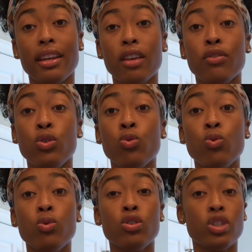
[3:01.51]
If
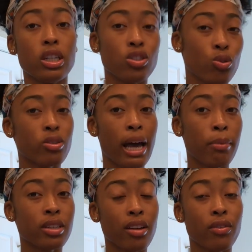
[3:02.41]
you just use the apple
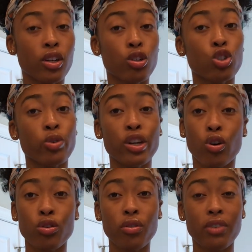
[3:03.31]
cider vinegar straight
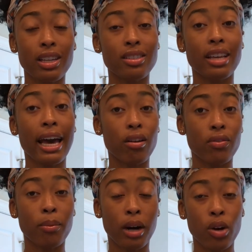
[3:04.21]
on your face out of the
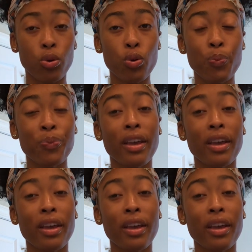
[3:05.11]
bottle,